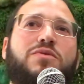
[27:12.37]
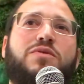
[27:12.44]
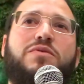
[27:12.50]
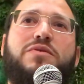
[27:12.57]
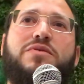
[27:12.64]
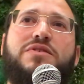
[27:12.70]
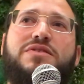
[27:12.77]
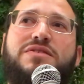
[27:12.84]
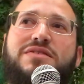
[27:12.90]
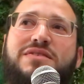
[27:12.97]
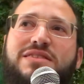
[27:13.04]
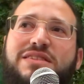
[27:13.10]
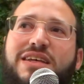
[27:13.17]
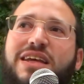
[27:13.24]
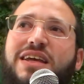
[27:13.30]
And I remember
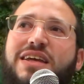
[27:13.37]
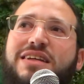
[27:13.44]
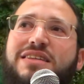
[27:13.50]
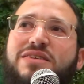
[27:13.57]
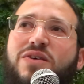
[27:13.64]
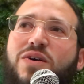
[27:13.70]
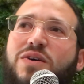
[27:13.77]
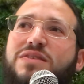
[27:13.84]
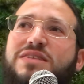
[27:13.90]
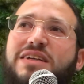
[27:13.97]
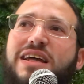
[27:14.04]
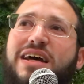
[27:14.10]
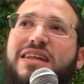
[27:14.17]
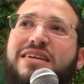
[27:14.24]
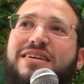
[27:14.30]
when we were singing
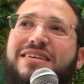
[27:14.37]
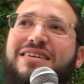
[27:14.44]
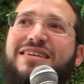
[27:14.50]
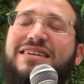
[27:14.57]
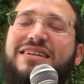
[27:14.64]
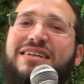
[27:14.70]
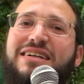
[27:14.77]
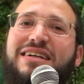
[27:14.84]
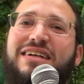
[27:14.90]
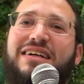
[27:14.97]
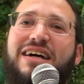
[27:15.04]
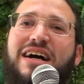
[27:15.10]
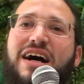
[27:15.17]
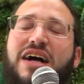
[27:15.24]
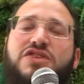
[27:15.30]
it all
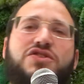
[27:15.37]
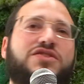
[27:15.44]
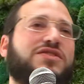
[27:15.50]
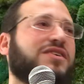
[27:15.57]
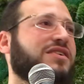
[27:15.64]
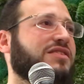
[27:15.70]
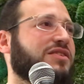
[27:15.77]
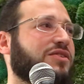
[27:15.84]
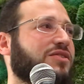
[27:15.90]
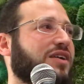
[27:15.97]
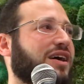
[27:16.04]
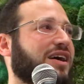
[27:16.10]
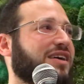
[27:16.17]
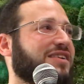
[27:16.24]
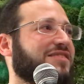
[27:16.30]
together, I
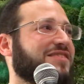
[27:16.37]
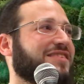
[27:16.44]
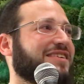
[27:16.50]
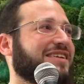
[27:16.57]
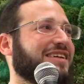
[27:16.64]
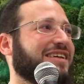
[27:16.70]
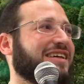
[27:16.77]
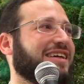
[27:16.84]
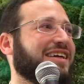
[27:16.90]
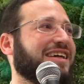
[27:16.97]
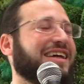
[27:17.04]
just started to cry.